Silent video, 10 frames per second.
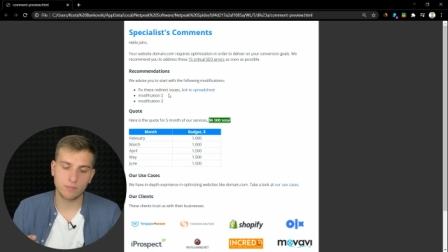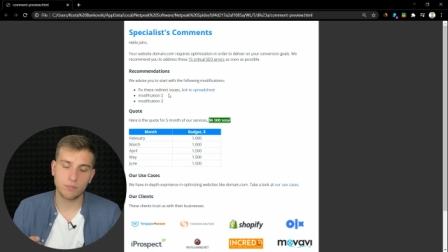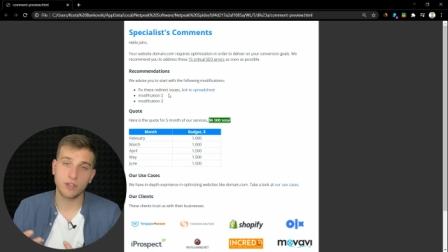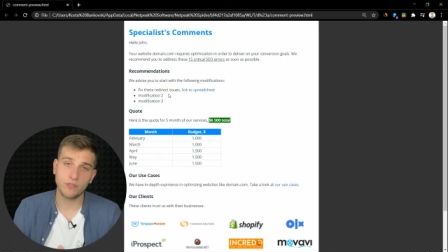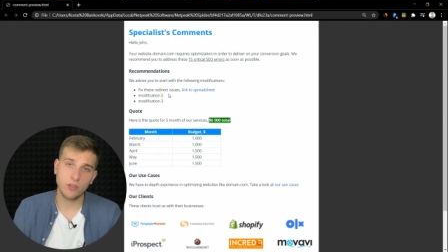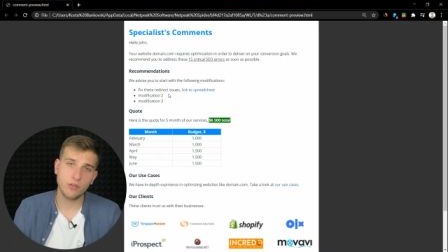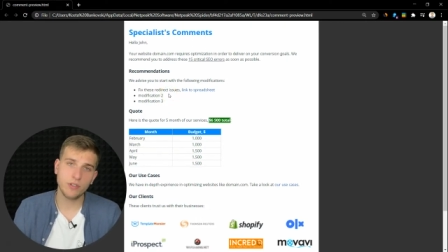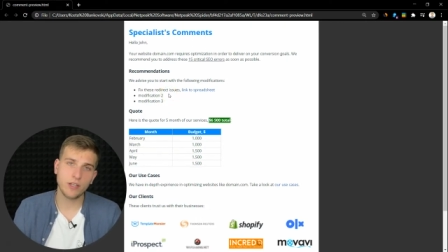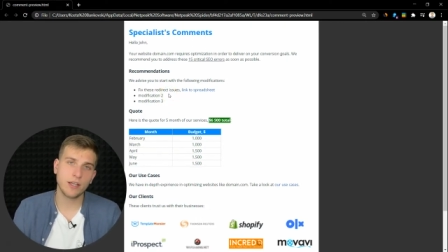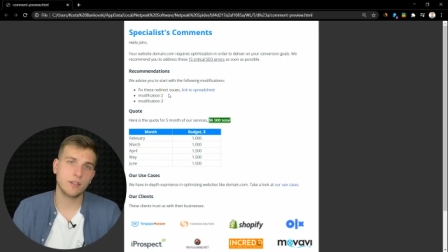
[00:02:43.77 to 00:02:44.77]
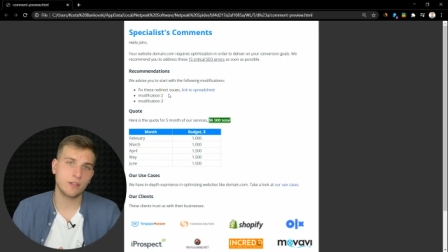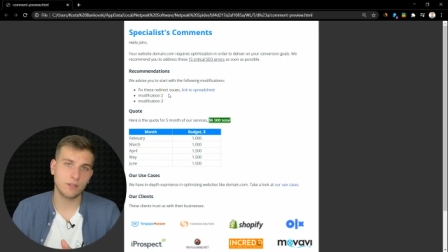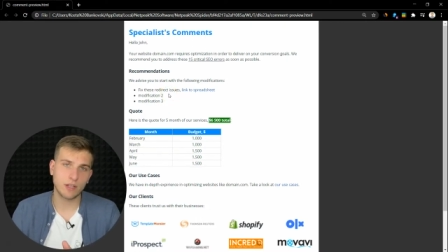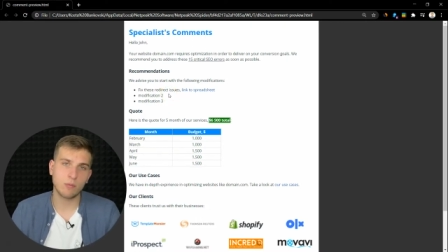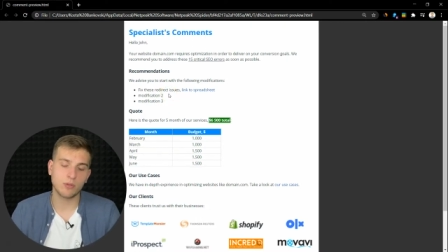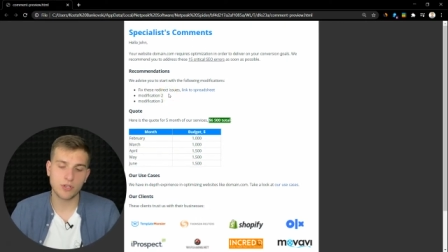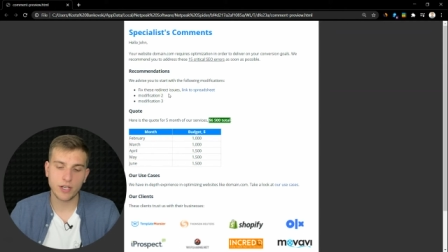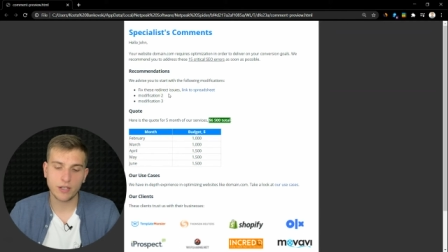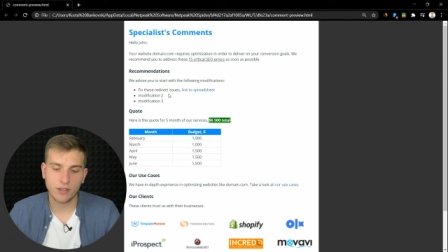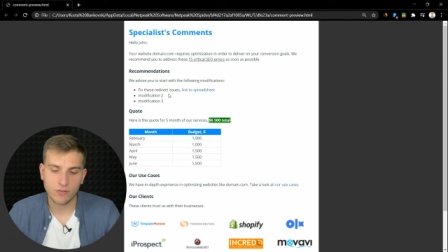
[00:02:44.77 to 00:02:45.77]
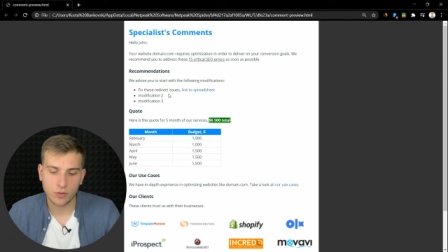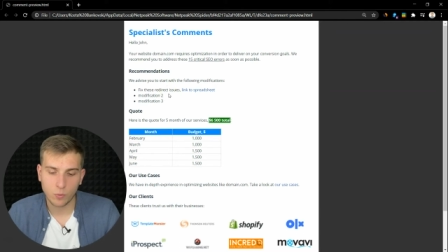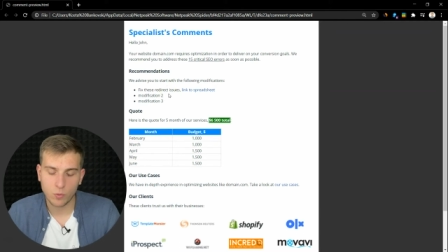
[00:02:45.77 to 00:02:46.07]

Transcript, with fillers: preview it and double check if it